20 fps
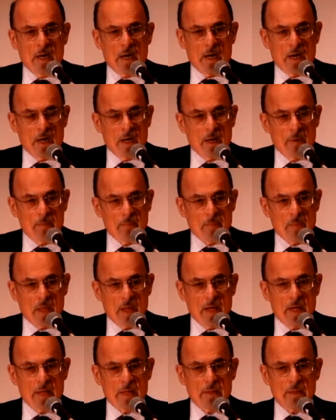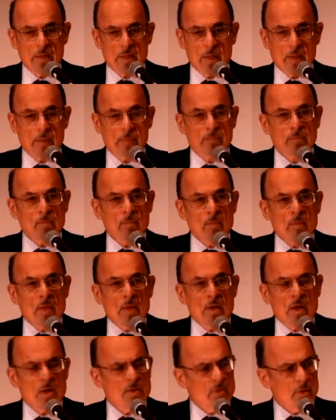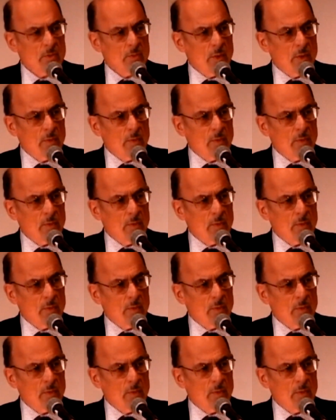I said,